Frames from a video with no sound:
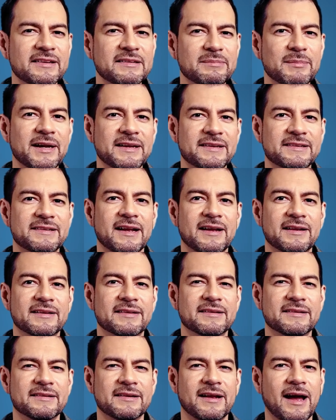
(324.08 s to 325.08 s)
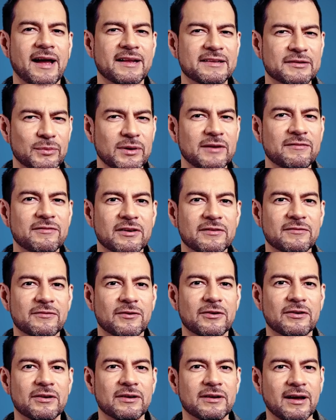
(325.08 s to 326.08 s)
makes sense as we've
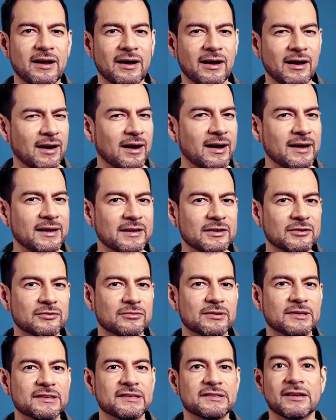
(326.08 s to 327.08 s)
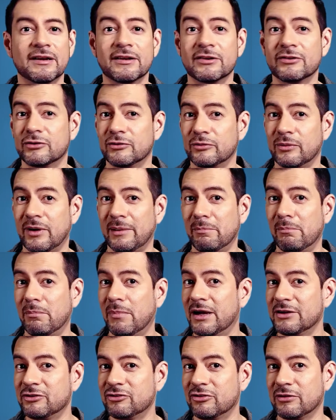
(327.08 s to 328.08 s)
converted high interest to a
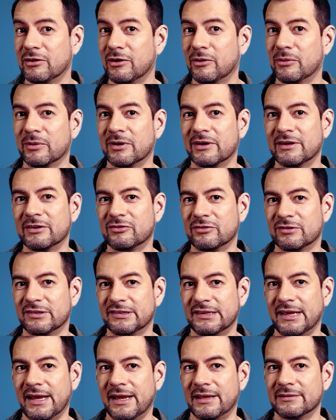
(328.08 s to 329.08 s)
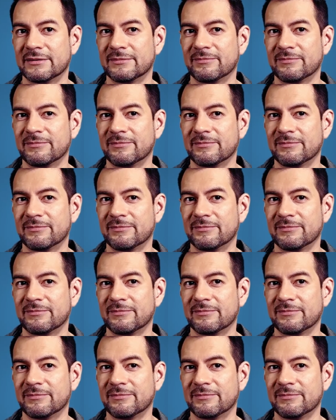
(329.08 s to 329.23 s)
much lower interest debt.